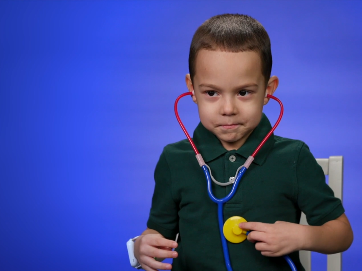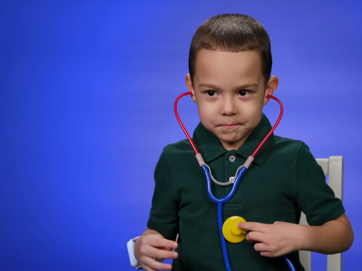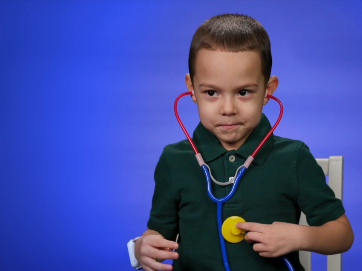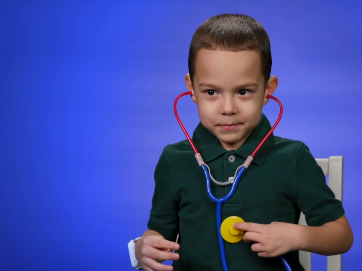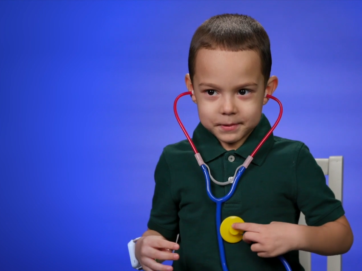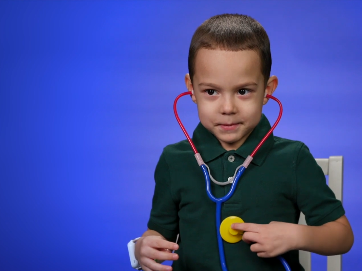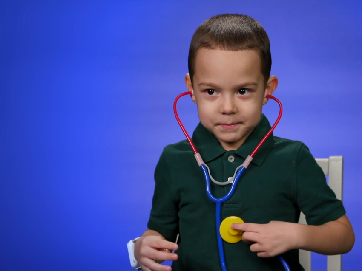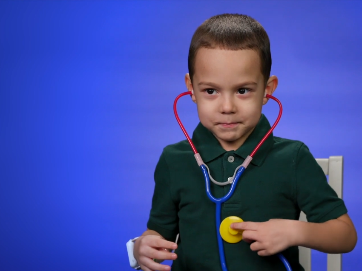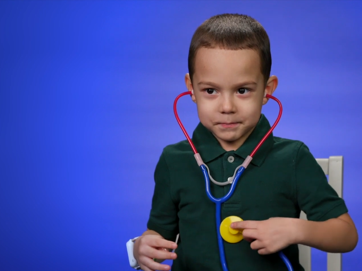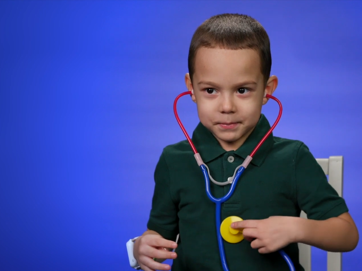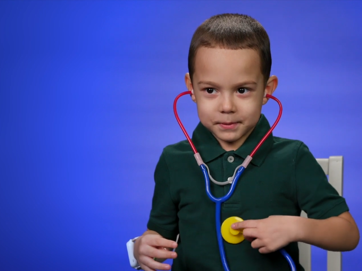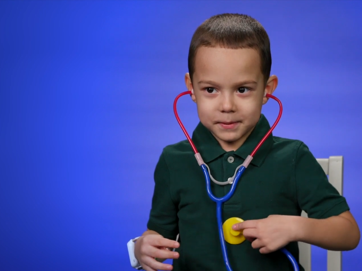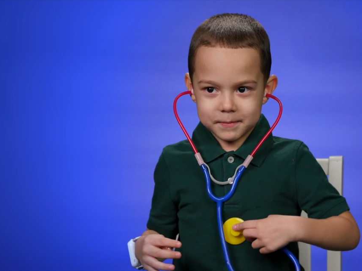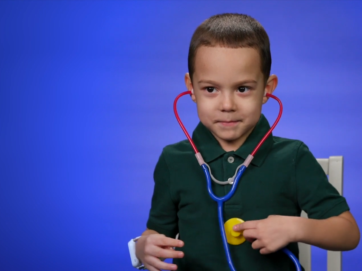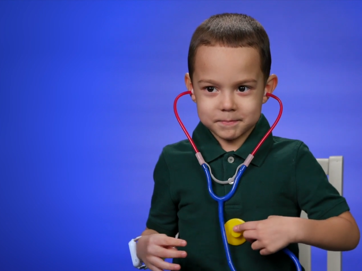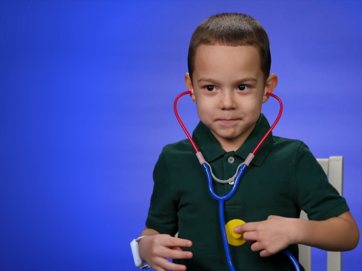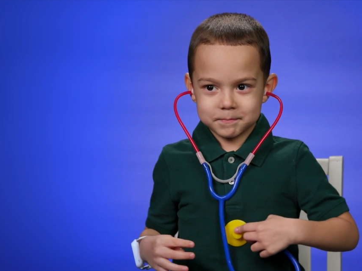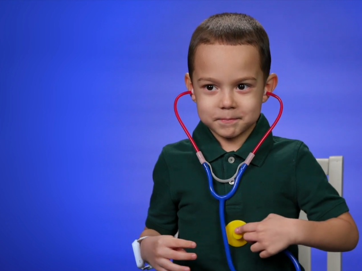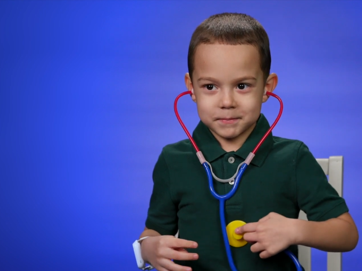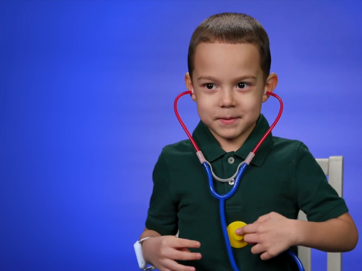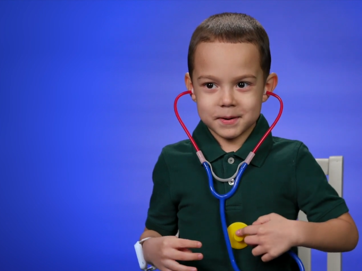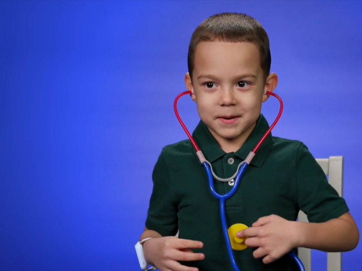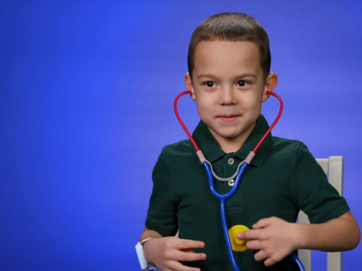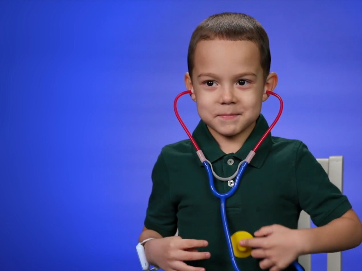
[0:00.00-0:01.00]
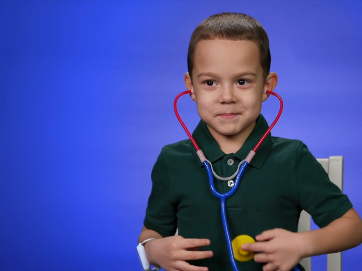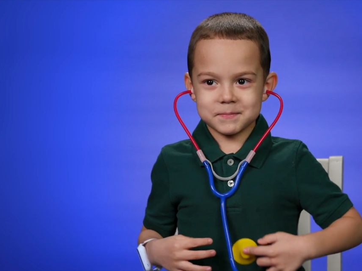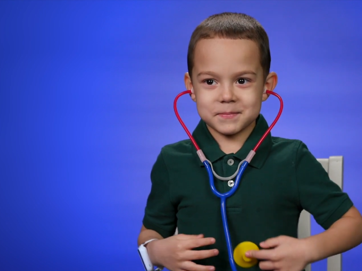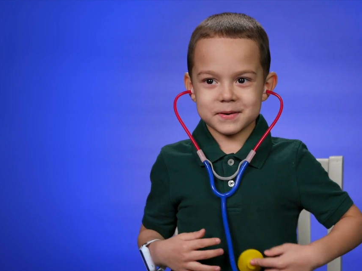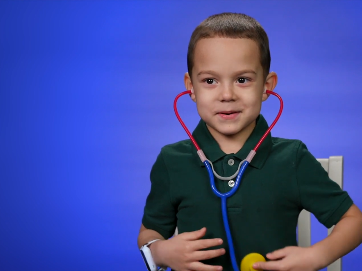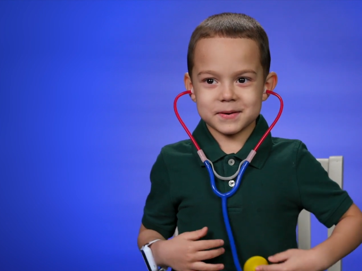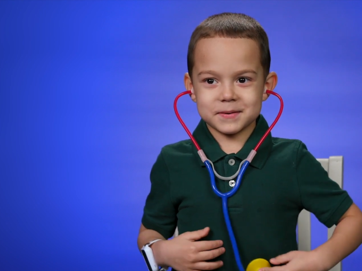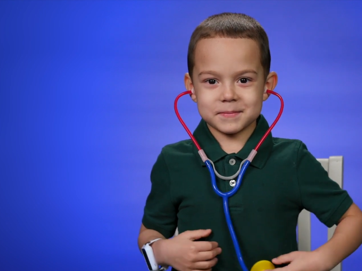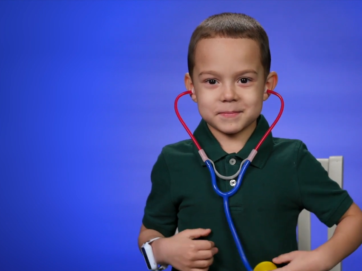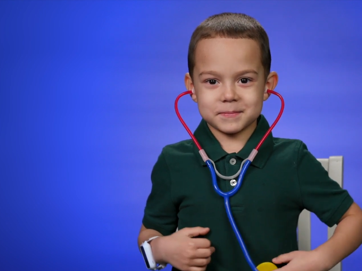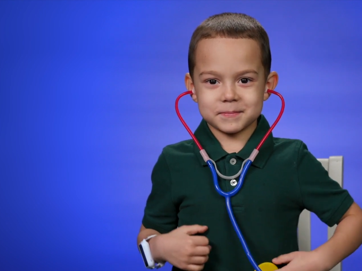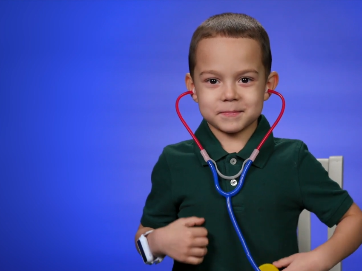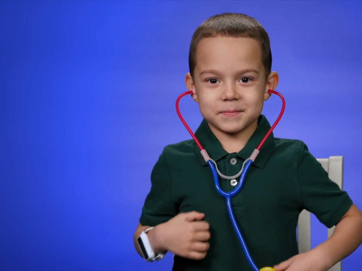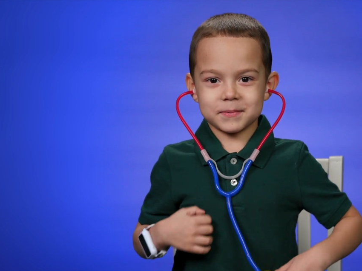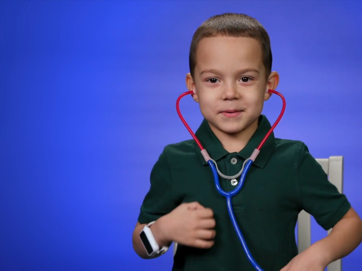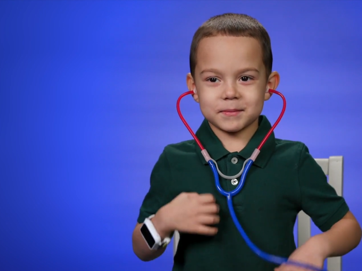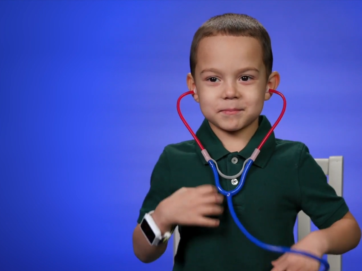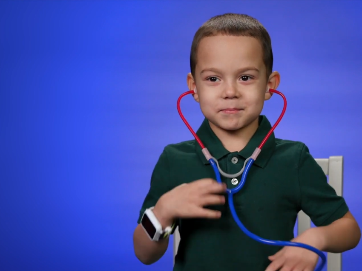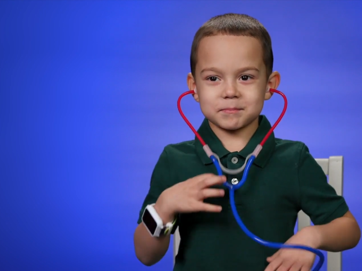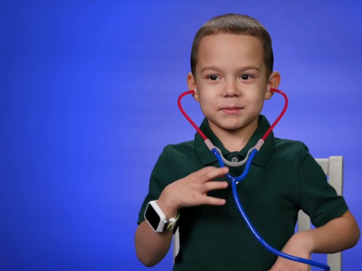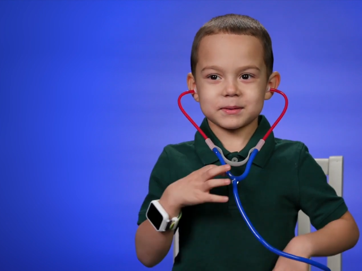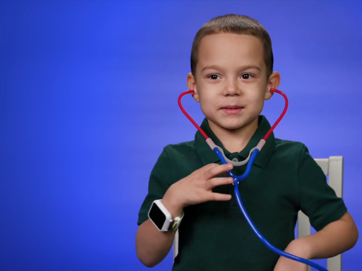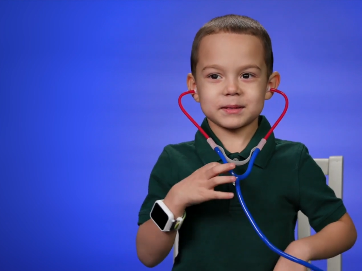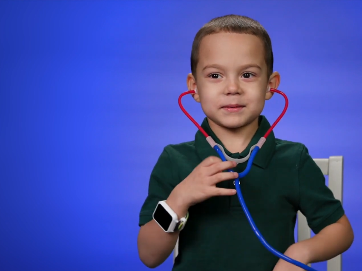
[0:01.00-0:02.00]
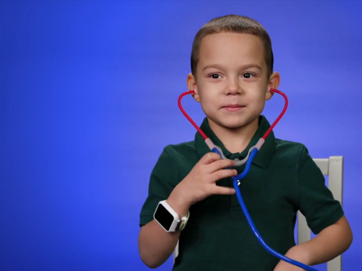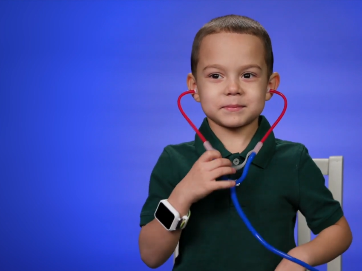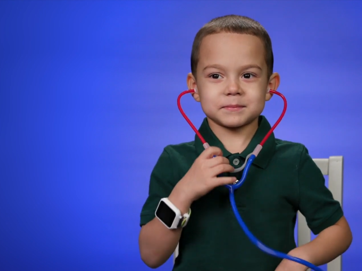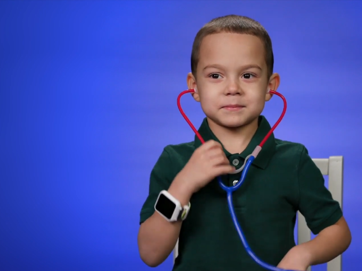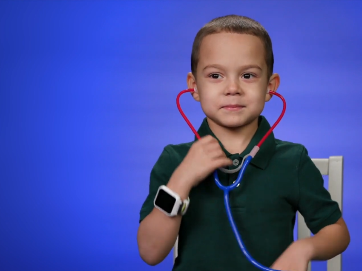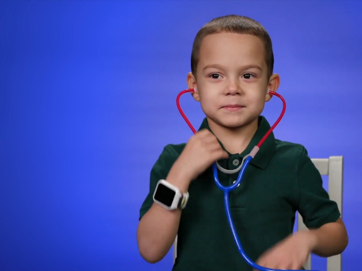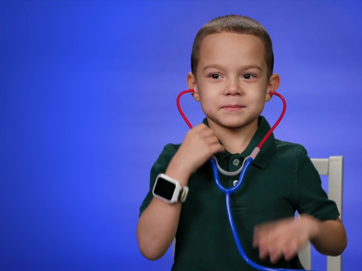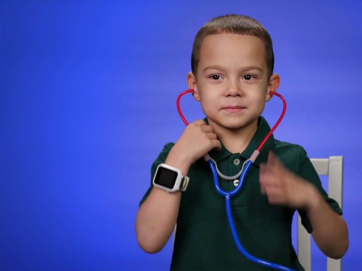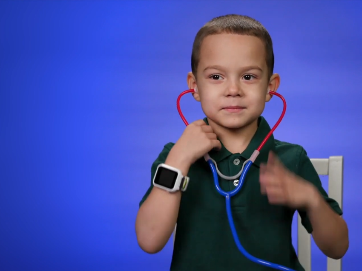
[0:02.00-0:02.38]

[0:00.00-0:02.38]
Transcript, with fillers: Bum bum bum bum bum bum.